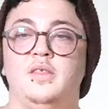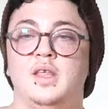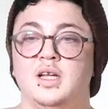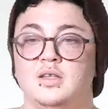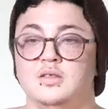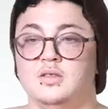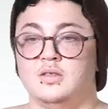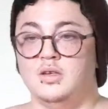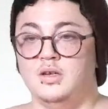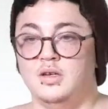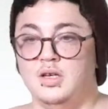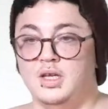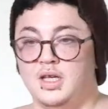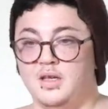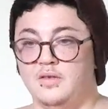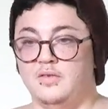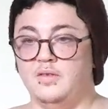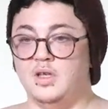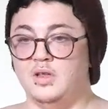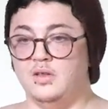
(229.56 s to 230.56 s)
and that's gonna
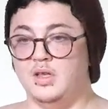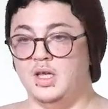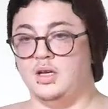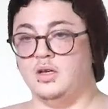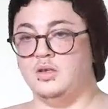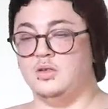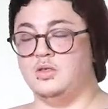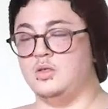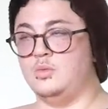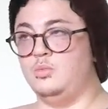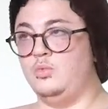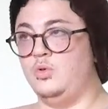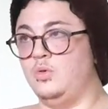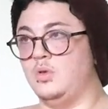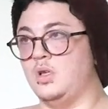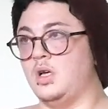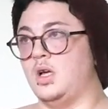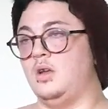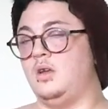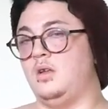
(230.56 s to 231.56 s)
give it like a
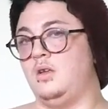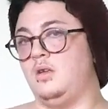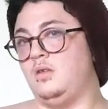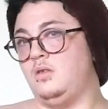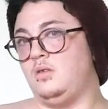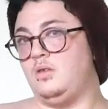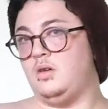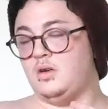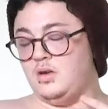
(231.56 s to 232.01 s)
smooth kind of